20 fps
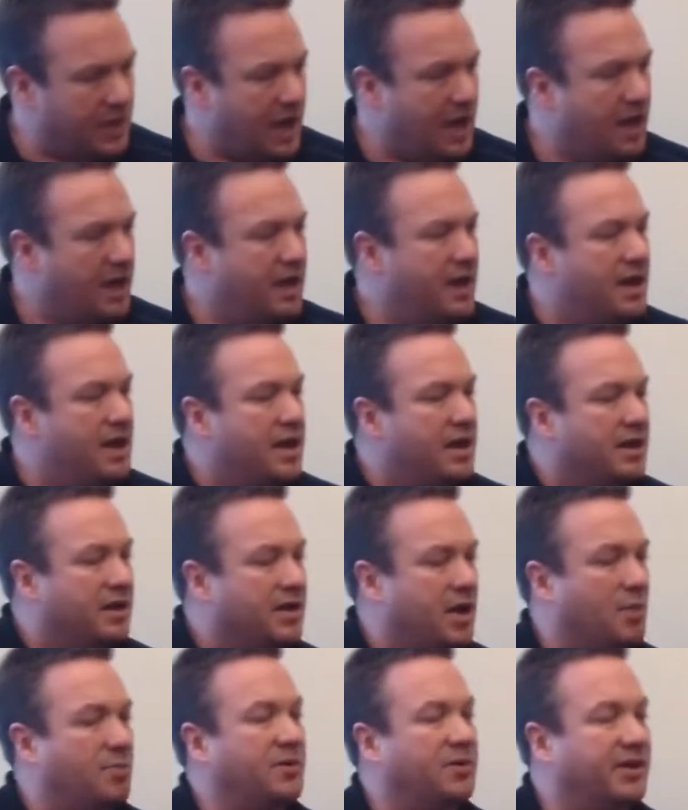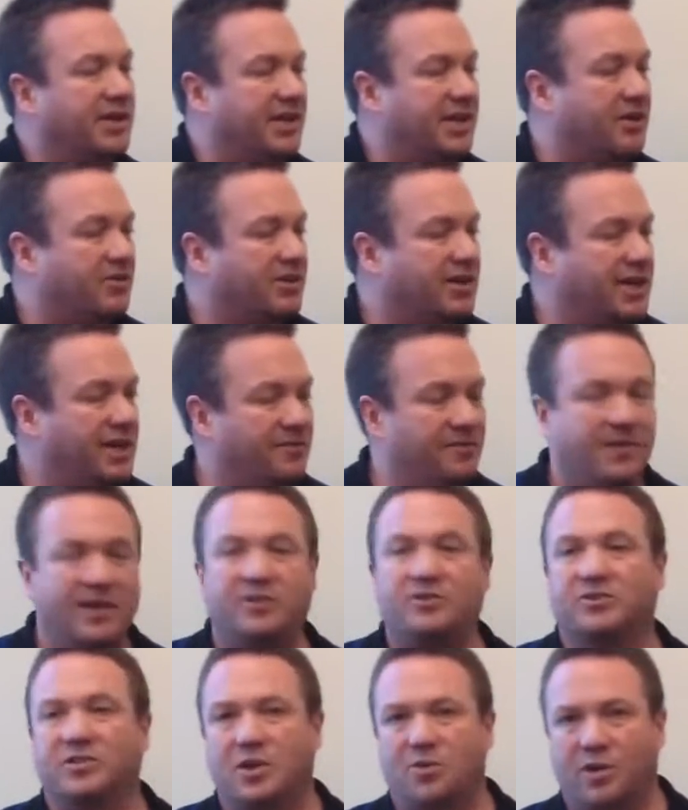A couple of the other key
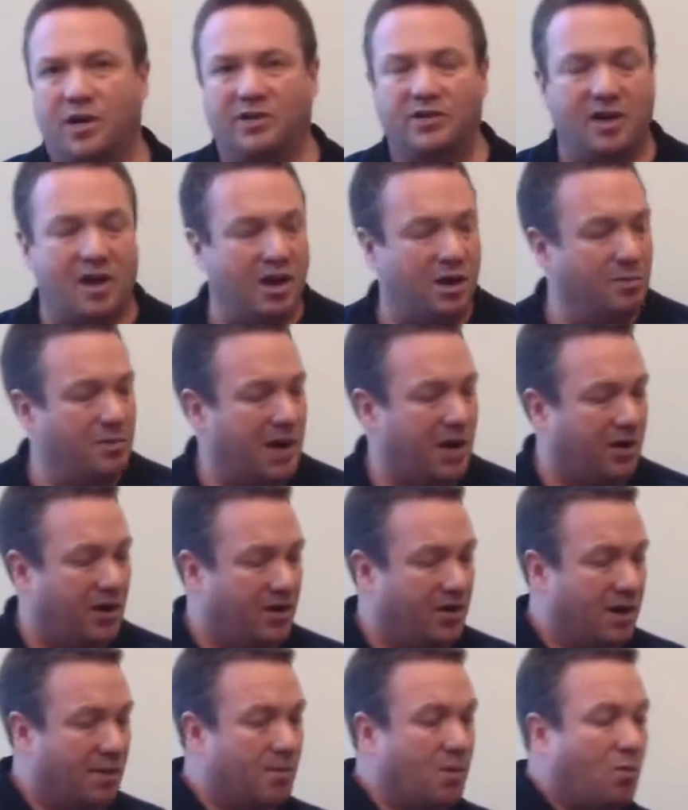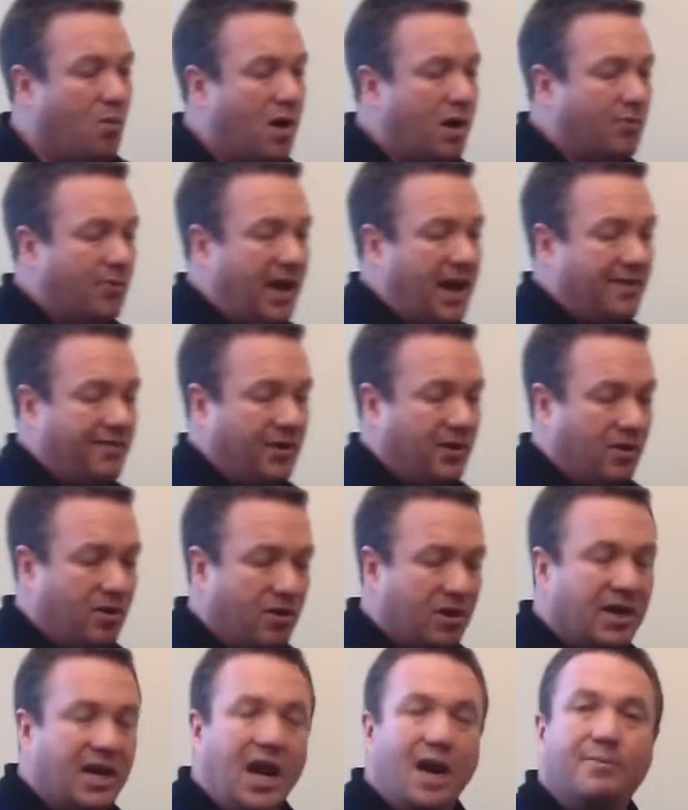features I want to talk about are number one, we have an
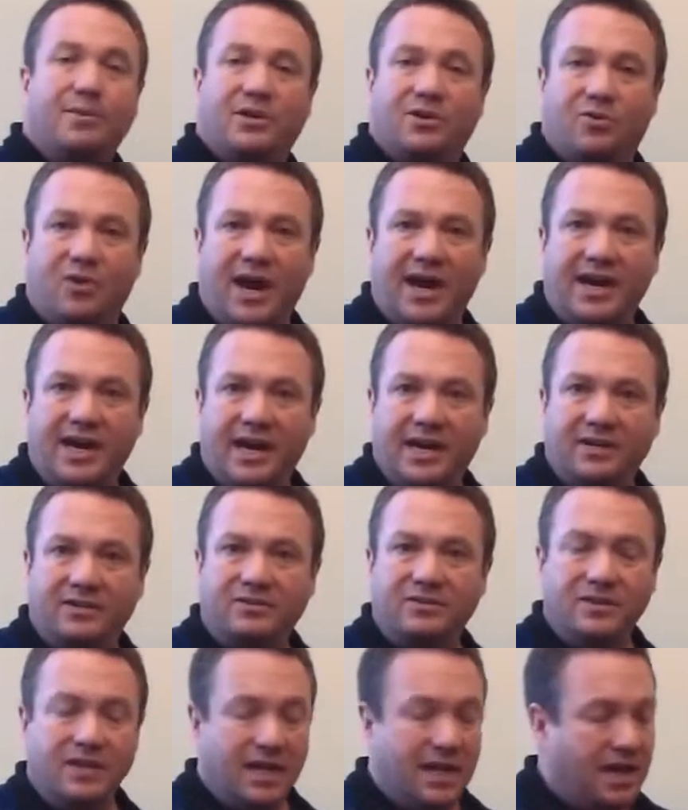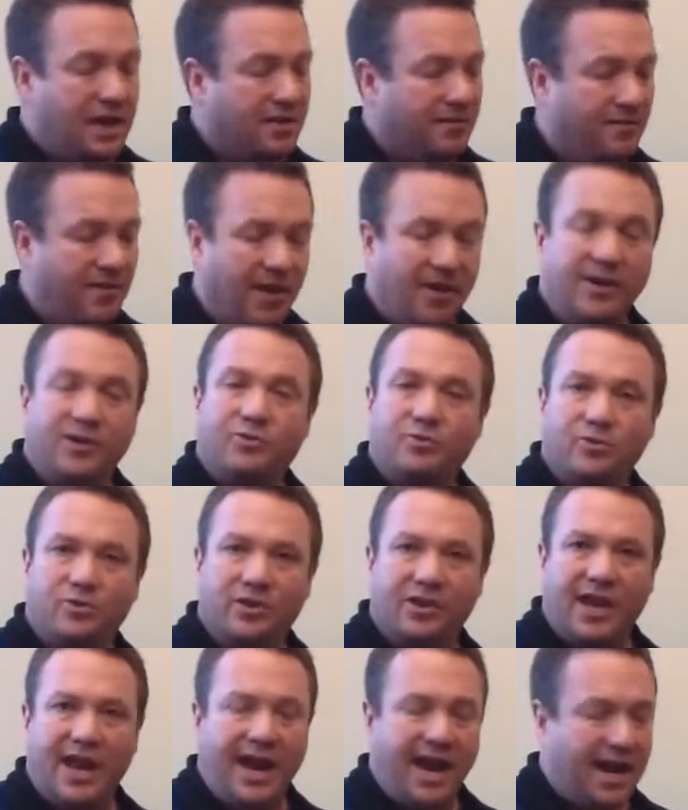ergonomic crank handle, very
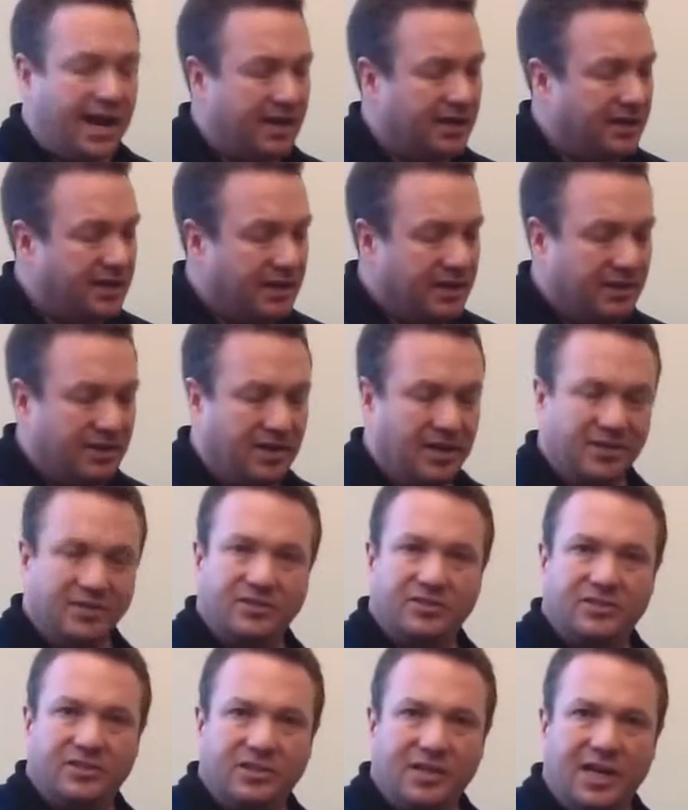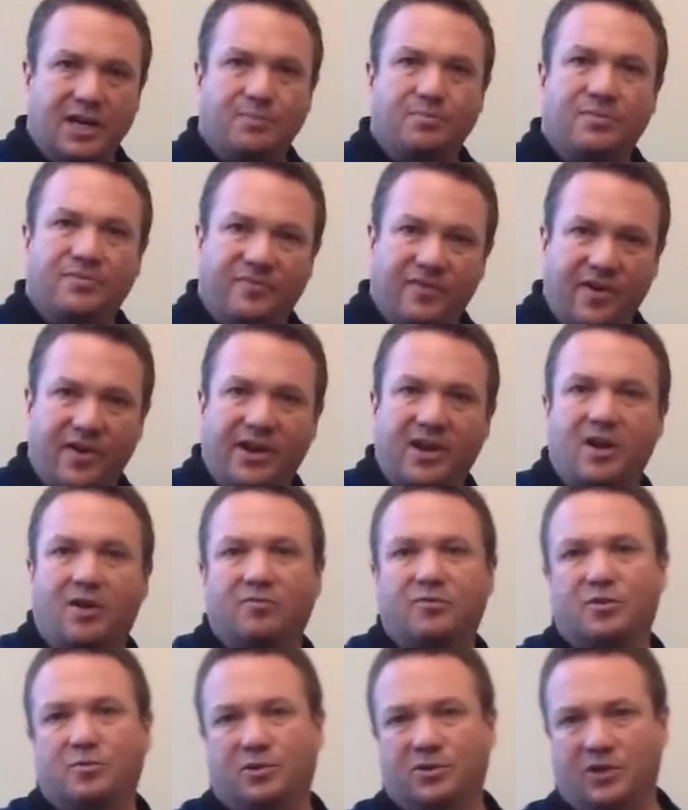true to the hand, doesn't slip, very
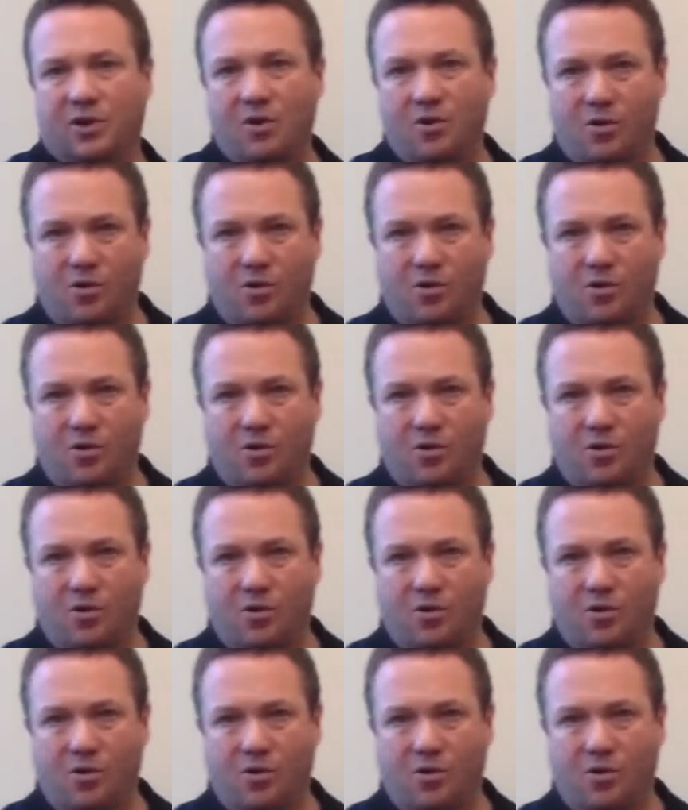comfortable to